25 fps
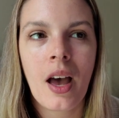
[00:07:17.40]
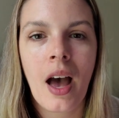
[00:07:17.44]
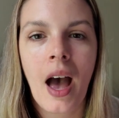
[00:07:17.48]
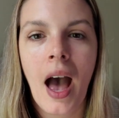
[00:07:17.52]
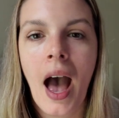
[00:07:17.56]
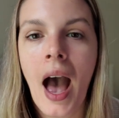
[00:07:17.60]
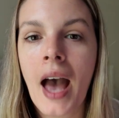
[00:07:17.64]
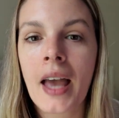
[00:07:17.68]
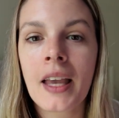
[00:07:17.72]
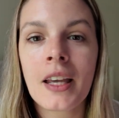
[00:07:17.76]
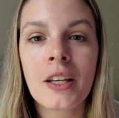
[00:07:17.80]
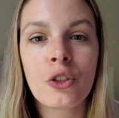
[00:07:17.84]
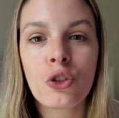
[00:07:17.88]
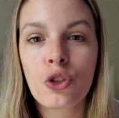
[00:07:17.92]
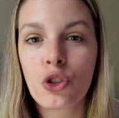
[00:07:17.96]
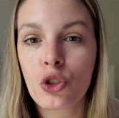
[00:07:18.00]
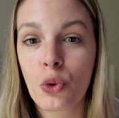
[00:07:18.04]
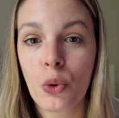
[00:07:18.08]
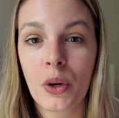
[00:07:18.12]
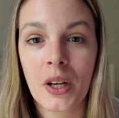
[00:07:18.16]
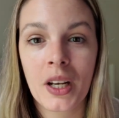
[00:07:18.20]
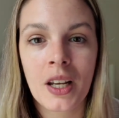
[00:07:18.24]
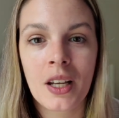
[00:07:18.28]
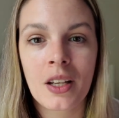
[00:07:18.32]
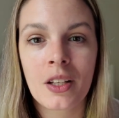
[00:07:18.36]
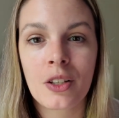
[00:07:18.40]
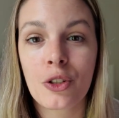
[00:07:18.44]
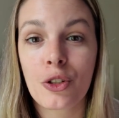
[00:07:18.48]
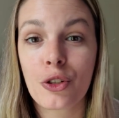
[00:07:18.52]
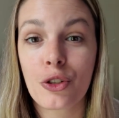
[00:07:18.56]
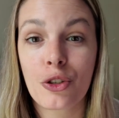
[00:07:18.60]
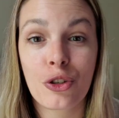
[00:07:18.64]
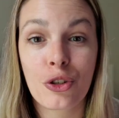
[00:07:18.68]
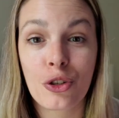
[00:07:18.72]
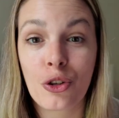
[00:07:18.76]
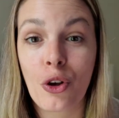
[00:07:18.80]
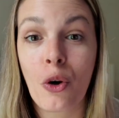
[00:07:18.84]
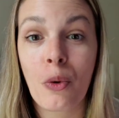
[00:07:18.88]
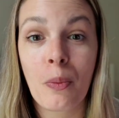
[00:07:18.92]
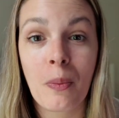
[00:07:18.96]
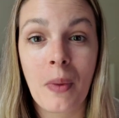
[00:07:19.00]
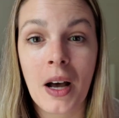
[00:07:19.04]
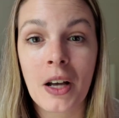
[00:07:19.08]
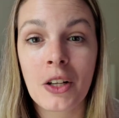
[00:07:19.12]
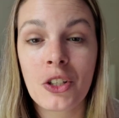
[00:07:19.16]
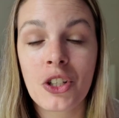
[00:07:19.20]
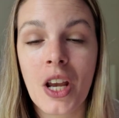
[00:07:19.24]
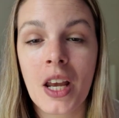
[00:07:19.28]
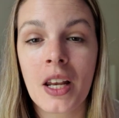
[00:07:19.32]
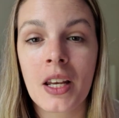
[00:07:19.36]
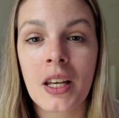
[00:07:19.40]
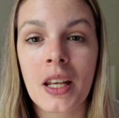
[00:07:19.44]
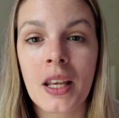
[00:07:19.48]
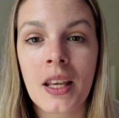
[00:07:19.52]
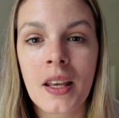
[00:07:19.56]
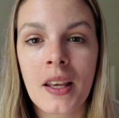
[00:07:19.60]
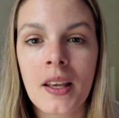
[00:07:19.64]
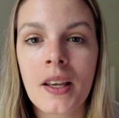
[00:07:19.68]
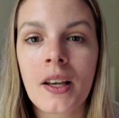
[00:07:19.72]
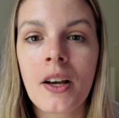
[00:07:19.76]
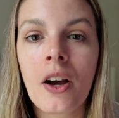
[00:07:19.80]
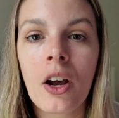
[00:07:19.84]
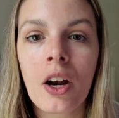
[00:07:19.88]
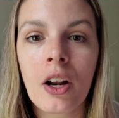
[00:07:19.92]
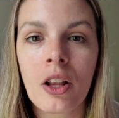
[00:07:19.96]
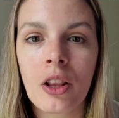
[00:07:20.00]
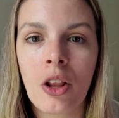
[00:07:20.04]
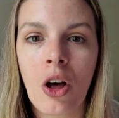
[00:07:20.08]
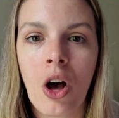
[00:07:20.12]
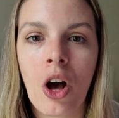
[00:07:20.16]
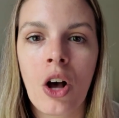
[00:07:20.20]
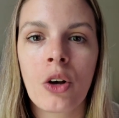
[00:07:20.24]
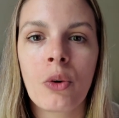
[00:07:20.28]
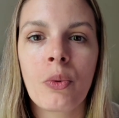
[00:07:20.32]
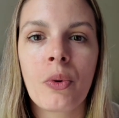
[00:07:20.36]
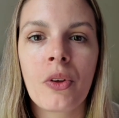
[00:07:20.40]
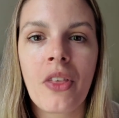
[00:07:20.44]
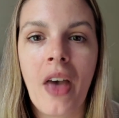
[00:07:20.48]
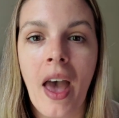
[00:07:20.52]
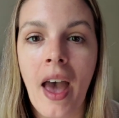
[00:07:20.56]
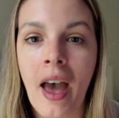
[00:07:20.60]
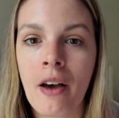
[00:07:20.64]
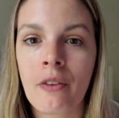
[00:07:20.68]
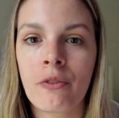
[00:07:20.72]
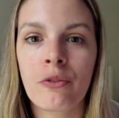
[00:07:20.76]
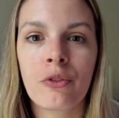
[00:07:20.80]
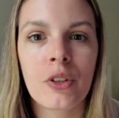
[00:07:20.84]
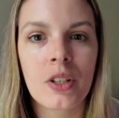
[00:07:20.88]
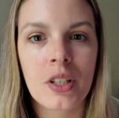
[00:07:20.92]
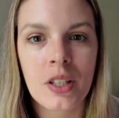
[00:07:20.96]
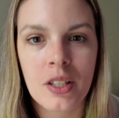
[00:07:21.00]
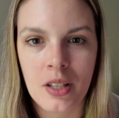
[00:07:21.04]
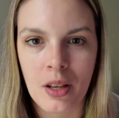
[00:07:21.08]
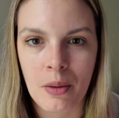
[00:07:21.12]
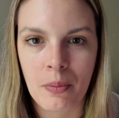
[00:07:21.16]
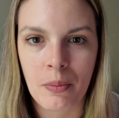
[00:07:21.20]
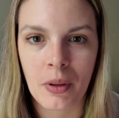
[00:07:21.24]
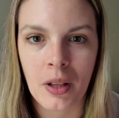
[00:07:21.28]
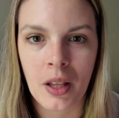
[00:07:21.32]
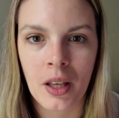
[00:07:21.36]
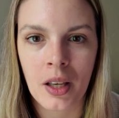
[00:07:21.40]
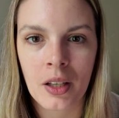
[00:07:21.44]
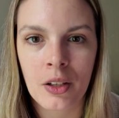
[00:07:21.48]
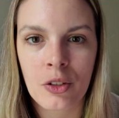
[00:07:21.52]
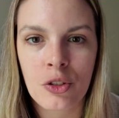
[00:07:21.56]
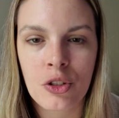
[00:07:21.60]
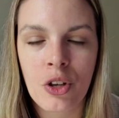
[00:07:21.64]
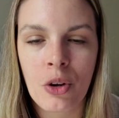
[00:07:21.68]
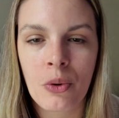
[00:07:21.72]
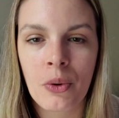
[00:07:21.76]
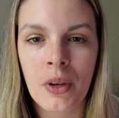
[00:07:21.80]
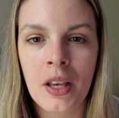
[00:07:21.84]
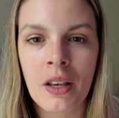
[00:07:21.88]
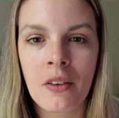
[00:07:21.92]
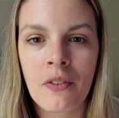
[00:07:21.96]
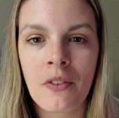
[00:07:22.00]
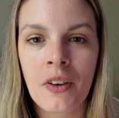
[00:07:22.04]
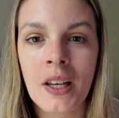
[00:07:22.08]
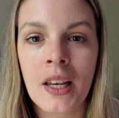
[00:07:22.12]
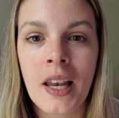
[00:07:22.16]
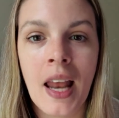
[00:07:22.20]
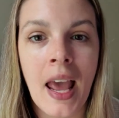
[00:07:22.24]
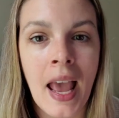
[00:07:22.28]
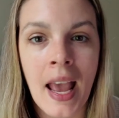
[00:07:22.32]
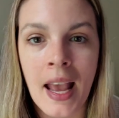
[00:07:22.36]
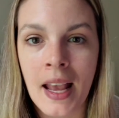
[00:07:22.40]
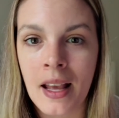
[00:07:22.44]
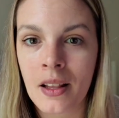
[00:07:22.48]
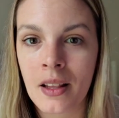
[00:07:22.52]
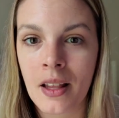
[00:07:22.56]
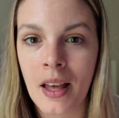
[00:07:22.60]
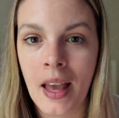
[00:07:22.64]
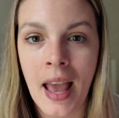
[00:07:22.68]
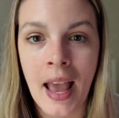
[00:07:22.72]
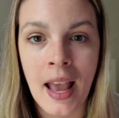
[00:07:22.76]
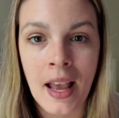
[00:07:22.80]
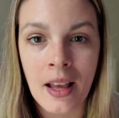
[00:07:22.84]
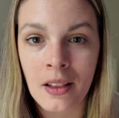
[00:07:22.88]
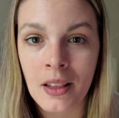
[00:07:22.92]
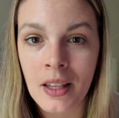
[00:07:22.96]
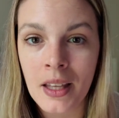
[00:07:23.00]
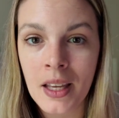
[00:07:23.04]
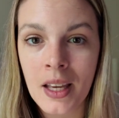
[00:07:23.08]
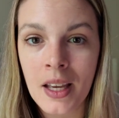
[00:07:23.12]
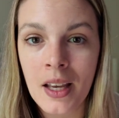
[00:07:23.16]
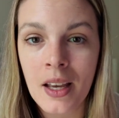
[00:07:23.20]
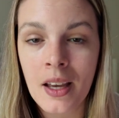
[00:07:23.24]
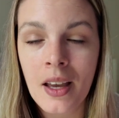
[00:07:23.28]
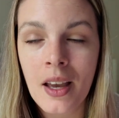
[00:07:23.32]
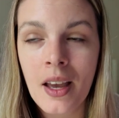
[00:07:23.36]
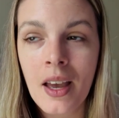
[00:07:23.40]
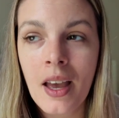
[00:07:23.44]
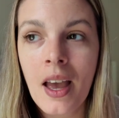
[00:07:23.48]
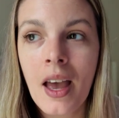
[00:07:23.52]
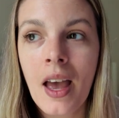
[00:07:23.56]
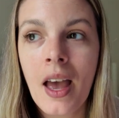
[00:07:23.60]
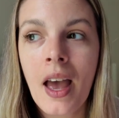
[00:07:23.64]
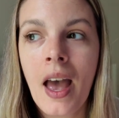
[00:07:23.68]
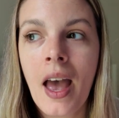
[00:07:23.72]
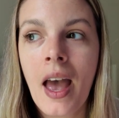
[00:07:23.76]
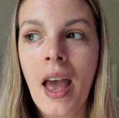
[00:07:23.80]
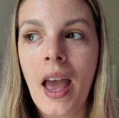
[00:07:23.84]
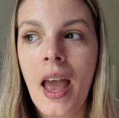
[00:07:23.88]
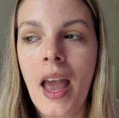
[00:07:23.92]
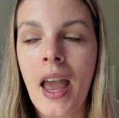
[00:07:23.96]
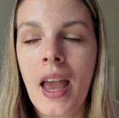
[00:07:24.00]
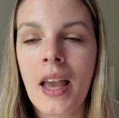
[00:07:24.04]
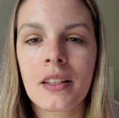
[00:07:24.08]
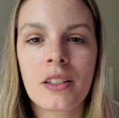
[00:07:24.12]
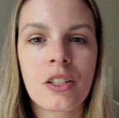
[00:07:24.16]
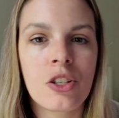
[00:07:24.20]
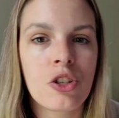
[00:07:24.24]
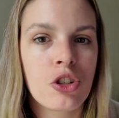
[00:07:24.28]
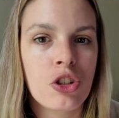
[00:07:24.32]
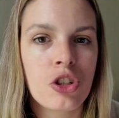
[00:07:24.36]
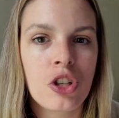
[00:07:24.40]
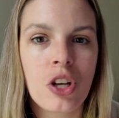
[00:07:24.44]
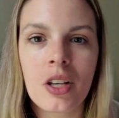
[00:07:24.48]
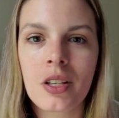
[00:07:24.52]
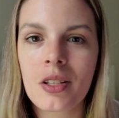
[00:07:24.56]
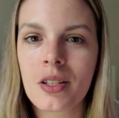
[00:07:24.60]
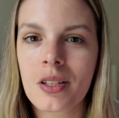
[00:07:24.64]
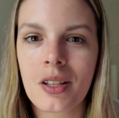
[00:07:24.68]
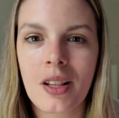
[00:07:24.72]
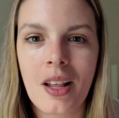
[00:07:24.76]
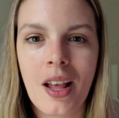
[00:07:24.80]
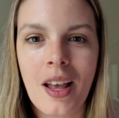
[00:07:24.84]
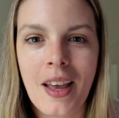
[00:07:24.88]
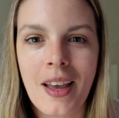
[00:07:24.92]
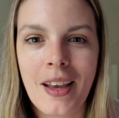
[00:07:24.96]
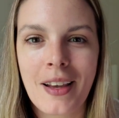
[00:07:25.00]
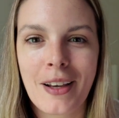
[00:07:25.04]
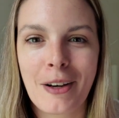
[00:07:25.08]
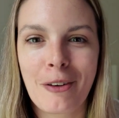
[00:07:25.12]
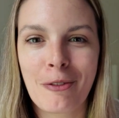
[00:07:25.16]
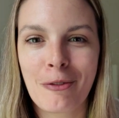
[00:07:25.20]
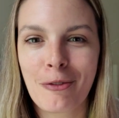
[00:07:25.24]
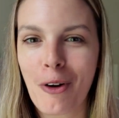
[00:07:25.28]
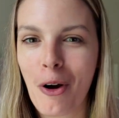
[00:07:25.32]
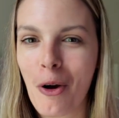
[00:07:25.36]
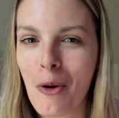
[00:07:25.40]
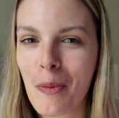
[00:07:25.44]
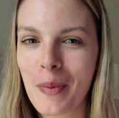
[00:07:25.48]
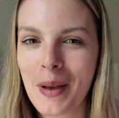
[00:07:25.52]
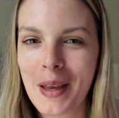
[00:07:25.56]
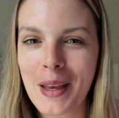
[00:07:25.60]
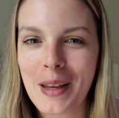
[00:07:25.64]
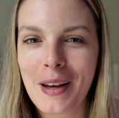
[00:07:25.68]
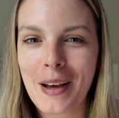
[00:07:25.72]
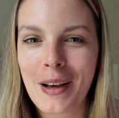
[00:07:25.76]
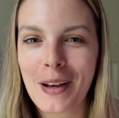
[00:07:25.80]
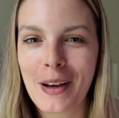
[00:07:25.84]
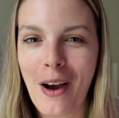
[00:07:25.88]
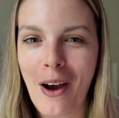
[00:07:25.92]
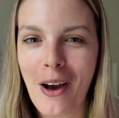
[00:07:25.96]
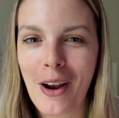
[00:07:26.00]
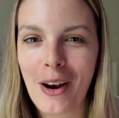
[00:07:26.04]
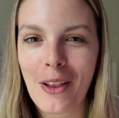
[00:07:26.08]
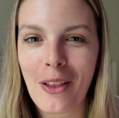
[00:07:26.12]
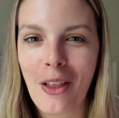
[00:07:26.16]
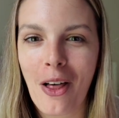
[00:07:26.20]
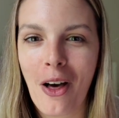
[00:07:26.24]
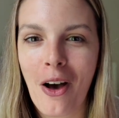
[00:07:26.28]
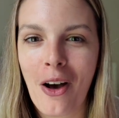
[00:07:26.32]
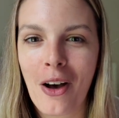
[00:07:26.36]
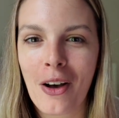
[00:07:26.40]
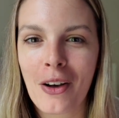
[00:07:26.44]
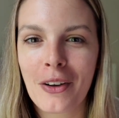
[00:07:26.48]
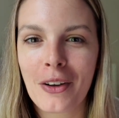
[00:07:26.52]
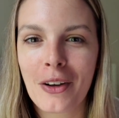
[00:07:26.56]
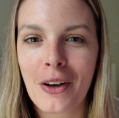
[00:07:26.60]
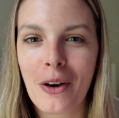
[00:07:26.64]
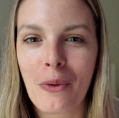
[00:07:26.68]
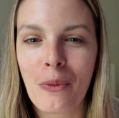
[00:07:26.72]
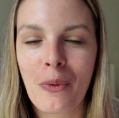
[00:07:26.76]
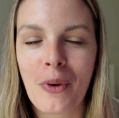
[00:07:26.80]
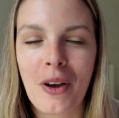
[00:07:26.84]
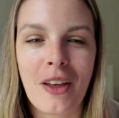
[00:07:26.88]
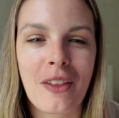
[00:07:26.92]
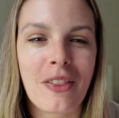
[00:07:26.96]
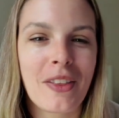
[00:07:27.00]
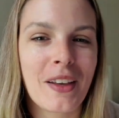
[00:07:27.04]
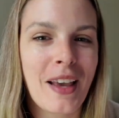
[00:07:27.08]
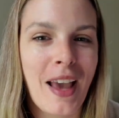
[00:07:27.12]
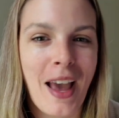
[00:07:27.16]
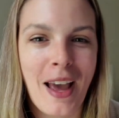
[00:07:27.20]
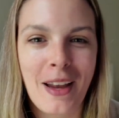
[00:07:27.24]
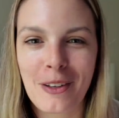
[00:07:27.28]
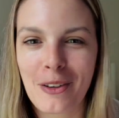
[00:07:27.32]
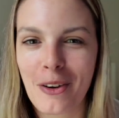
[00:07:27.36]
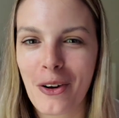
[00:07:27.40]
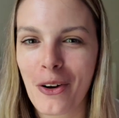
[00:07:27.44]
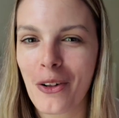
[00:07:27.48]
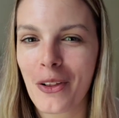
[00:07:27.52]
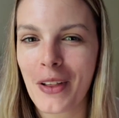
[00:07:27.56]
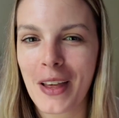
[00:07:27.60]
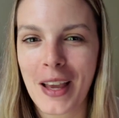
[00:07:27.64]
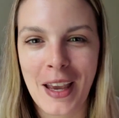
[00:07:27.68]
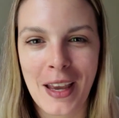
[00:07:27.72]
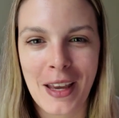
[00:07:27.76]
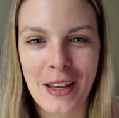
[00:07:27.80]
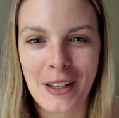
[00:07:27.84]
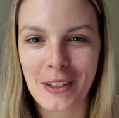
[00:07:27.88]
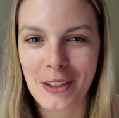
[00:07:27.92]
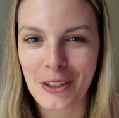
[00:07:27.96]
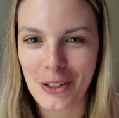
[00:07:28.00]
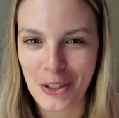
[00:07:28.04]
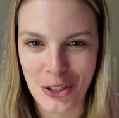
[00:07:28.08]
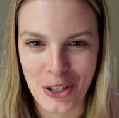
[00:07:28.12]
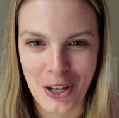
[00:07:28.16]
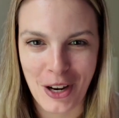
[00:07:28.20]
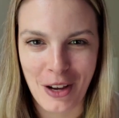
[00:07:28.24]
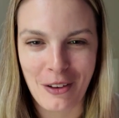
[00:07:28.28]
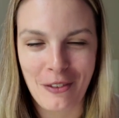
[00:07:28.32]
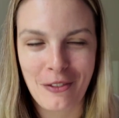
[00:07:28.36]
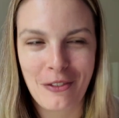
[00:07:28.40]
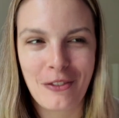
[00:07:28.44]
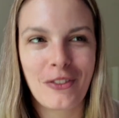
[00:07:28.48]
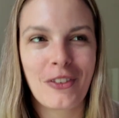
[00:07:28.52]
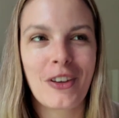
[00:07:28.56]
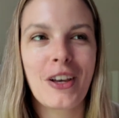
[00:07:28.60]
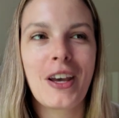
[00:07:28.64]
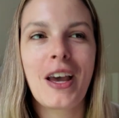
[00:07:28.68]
I enjoyed it so much, and he got along with every sibling. So even Ailey, it's just like Roman got along with Kendall and Shiv.